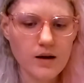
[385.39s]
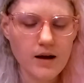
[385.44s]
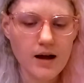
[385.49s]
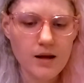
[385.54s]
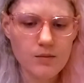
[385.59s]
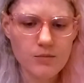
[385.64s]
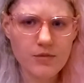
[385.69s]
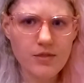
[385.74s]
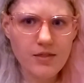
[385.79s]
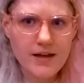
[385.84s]

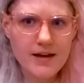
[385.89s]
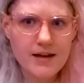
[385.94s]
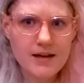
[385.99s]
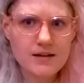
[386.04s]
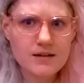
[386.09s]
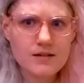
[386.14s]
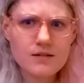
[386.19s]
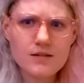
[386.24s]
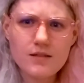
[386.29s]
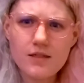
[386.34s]
I'm
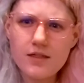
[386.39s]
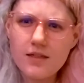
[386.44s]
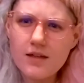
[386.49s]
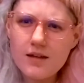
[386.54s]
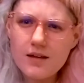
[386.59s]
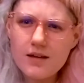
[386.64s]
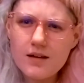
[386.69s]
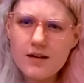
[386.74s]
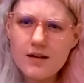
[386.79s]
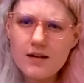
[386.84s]
like
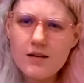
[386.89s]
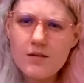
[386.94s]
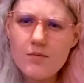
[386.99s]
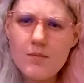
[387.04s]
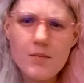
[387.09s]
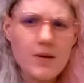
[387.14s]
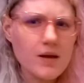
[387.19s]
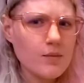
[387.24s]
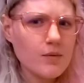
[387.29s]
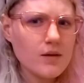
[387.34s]

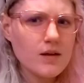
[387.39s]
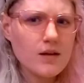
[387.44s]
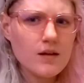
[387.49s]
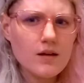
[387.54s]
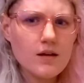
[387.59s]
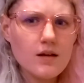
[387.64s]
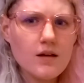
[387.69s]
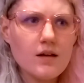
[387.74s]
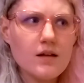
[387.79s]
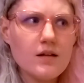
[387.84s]
thinking
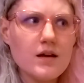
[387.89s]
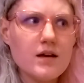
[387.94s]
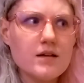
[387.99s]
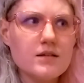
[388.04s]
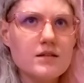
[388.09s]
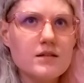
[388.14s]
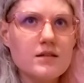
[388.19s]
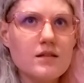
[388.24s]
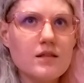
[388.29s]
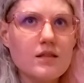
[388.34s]
maybe
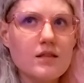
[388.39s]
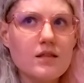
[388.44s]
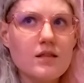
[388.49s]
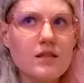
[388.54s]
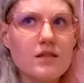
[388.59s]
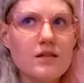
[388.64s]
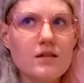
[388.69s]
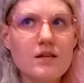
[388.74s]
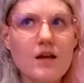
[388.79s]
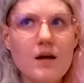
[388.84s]
it's
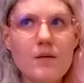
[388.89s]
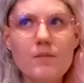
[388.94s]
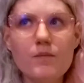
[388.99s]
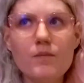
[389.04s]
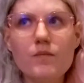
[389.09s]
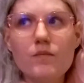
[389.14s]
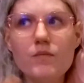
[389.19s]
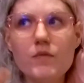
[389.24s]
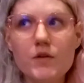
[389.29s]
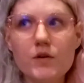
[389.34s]

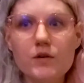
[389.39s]
some